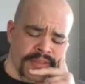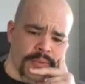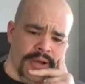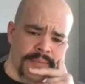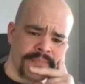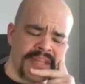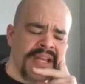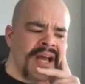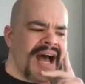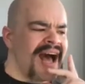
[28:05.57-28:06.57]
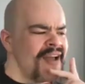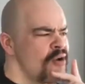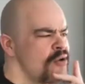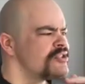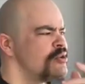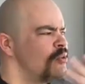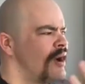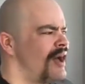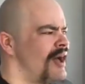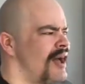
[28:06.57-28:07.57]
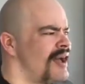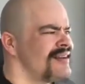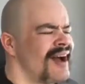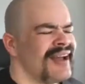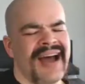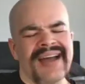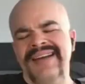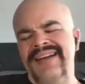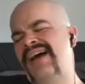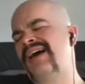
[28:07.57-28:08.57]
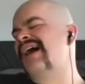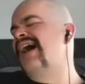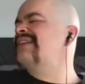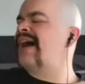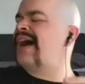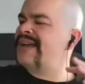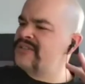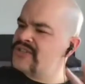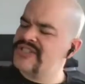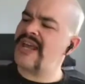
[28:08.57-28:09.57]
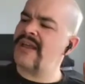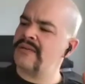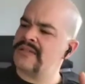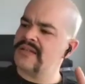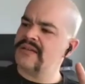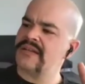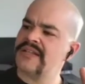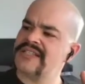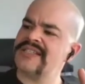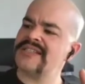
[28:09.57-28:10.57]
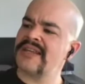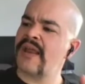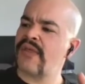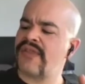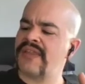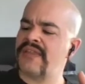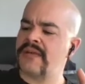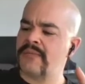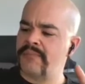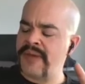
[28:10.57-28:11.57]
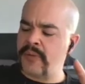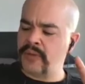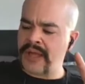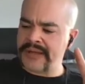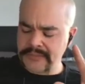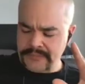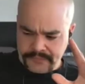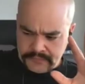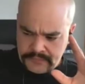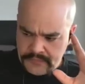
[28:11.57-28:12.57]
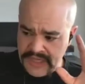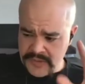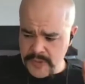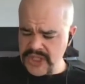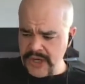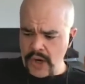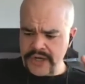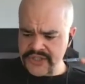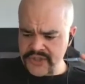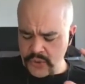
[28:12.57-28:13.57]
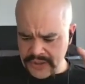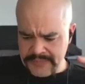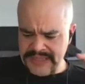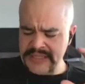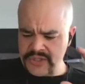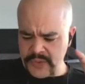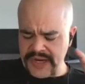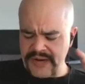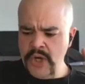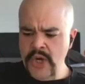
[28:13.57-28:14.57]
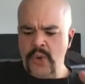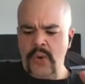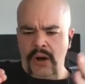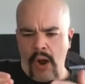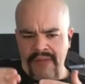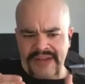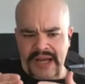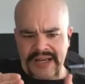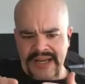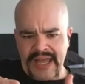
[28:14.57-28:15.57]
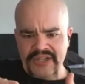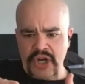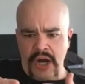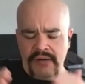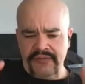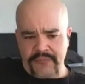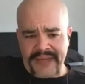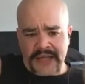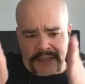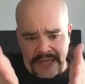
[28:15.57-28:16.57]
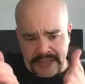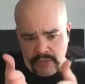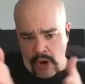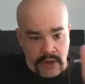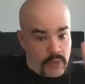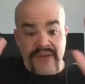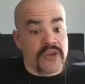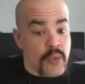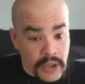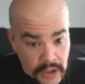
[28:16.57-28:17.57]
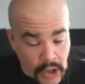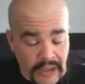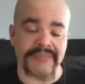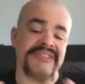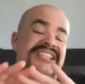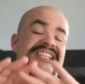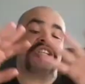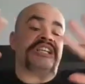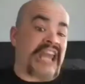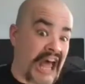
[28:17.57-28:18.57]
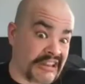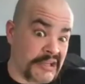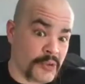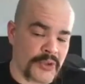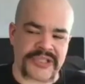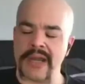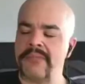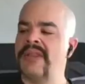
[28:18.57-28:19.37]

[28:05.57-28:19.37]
Right. I also, I understand, because this is another thing that people like, especially artists or comedians or whatever, who are on the cutting edge of being a lightning rod or whatever you want to call it, essentially non-liberal side.